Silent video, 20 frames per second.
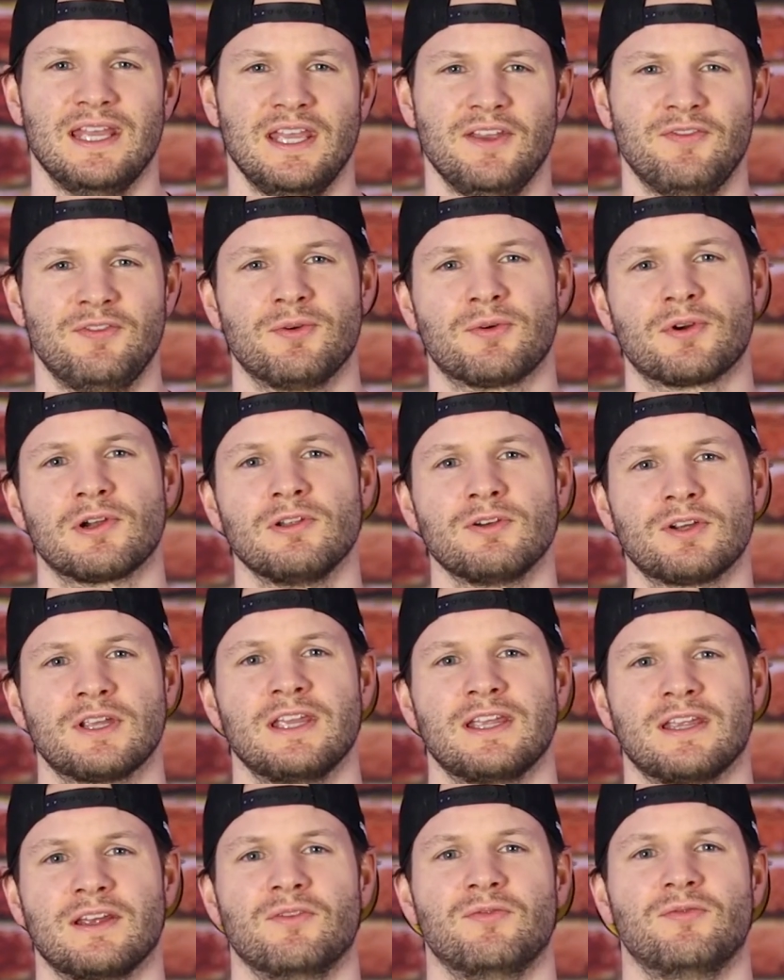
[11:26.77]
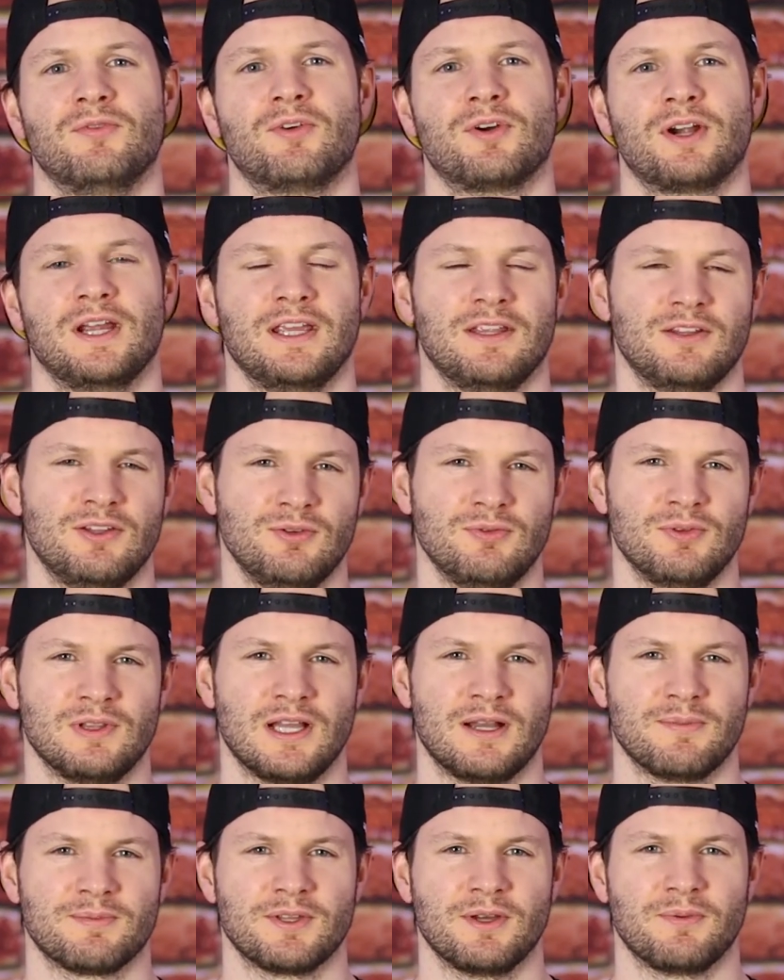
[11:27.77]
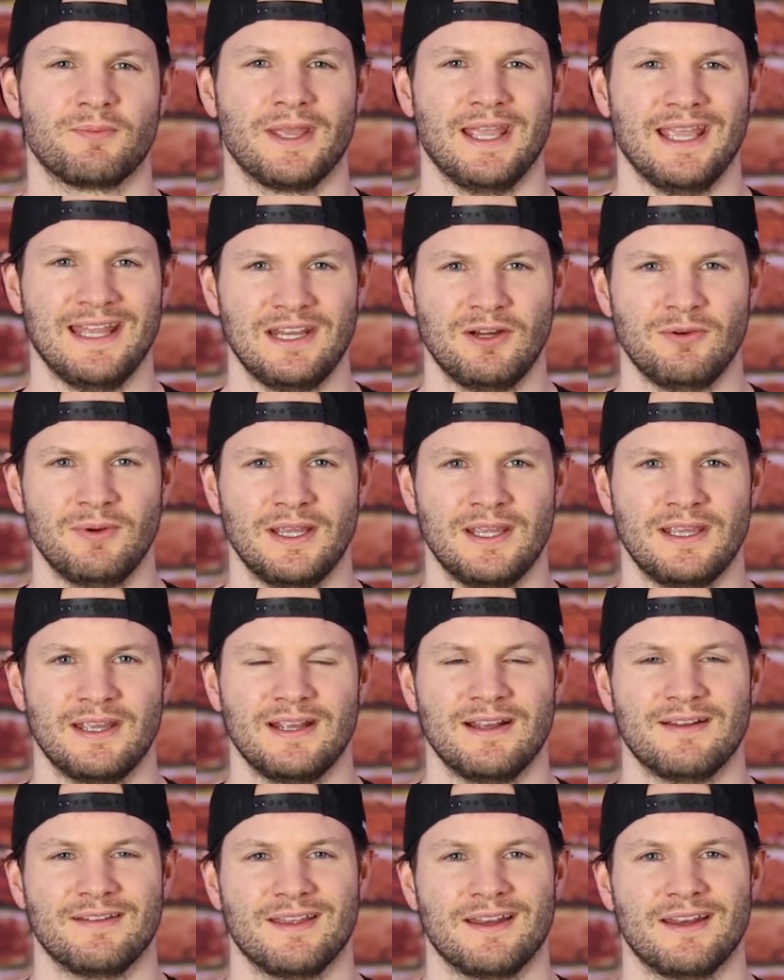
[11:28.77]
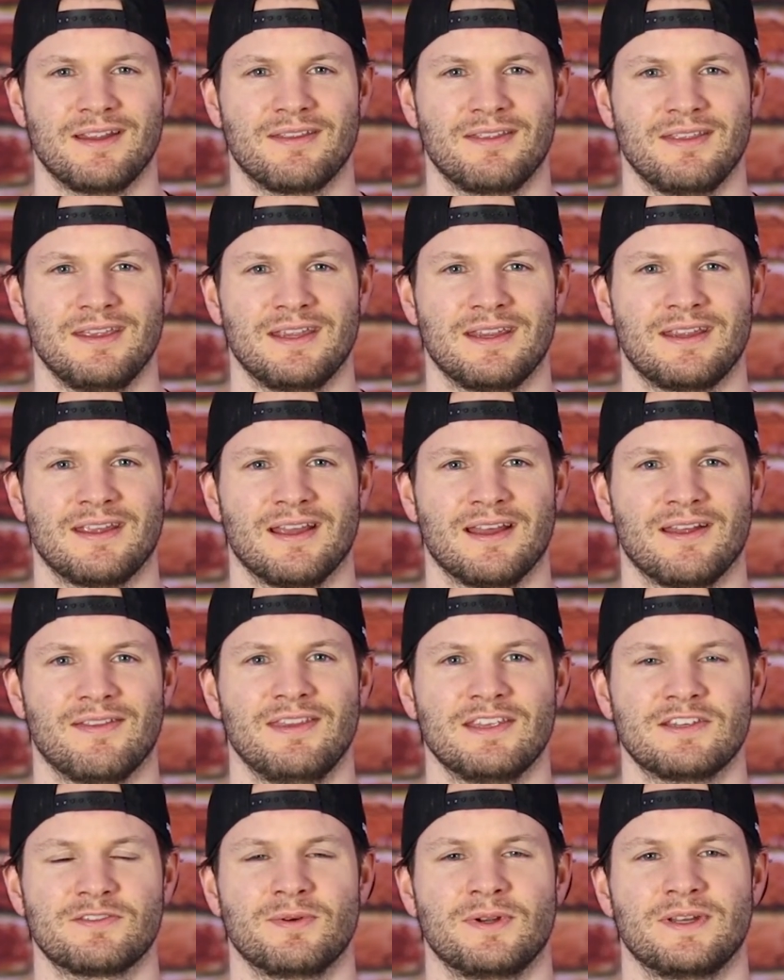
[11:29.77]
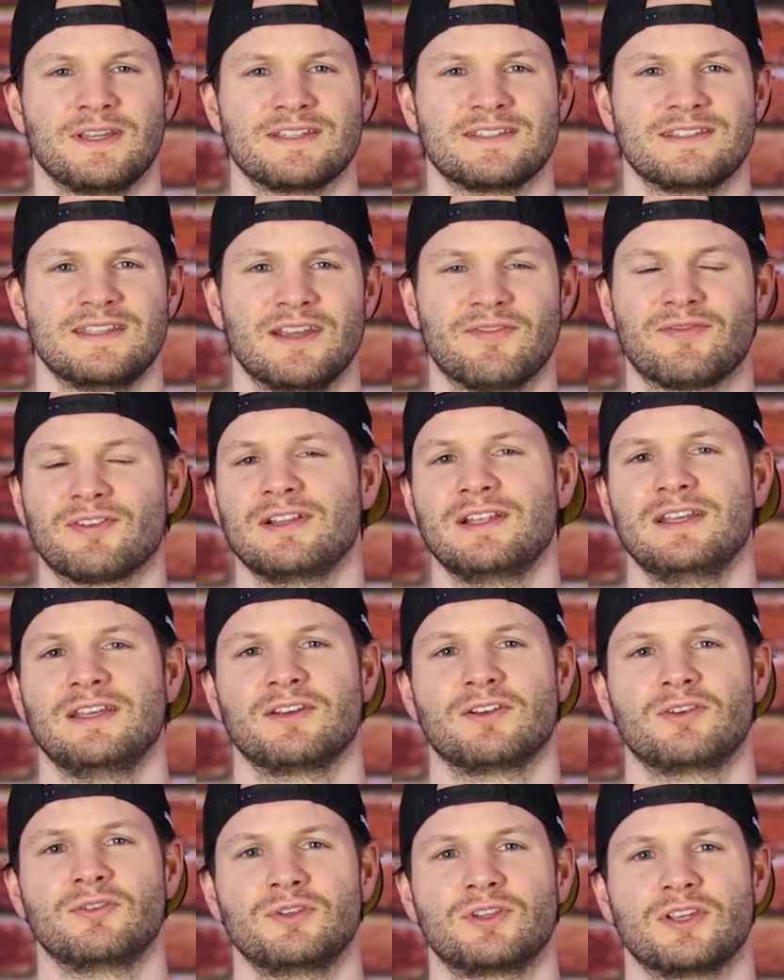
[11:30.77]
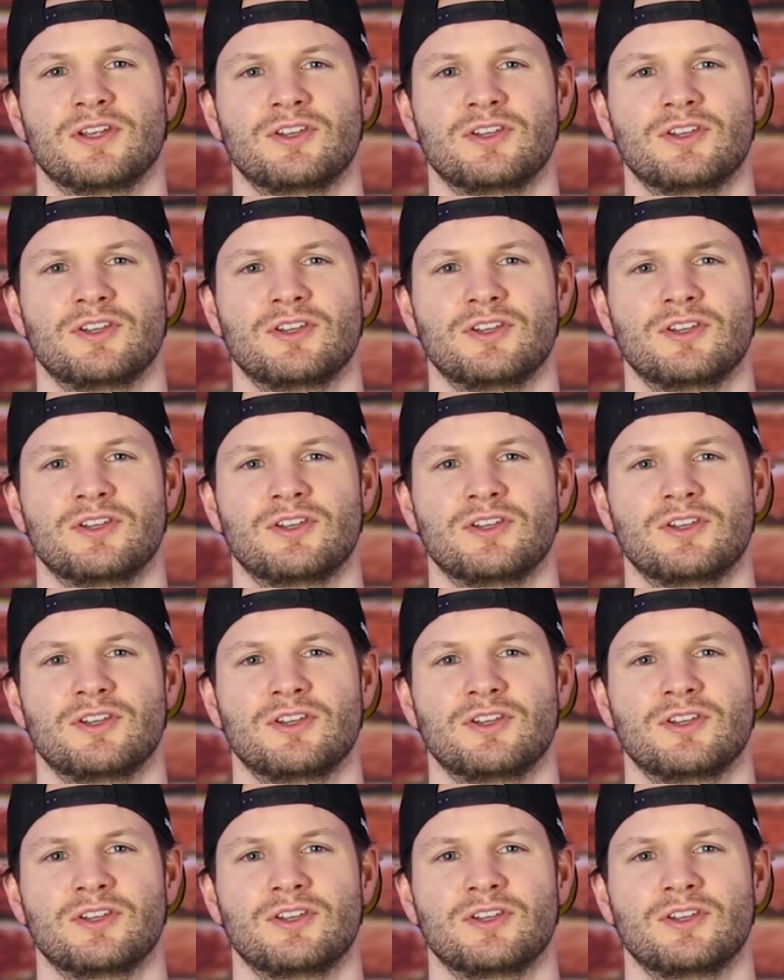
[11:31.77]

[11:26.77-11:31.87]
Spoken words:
If you are looking for a new laptop anyway, then I think this one is definitely a good